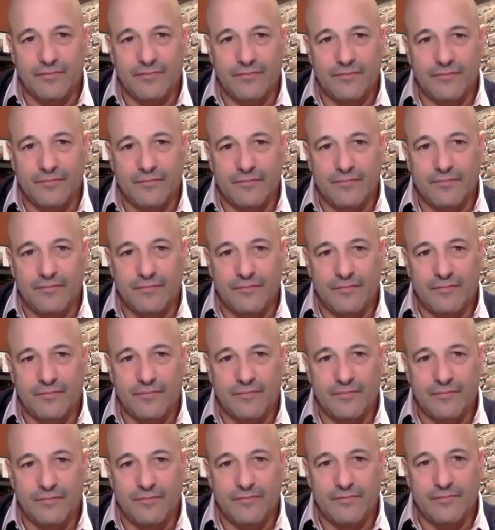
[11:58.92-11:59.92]

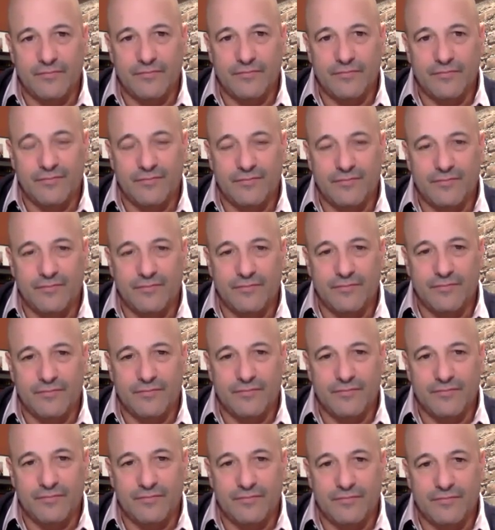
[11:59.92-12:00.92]

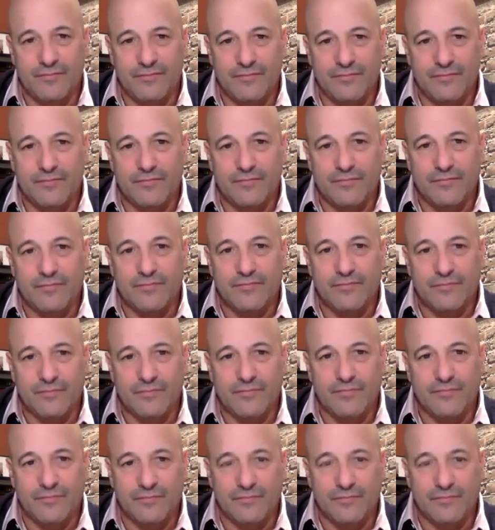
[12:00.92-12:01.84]
This person isn't speaking.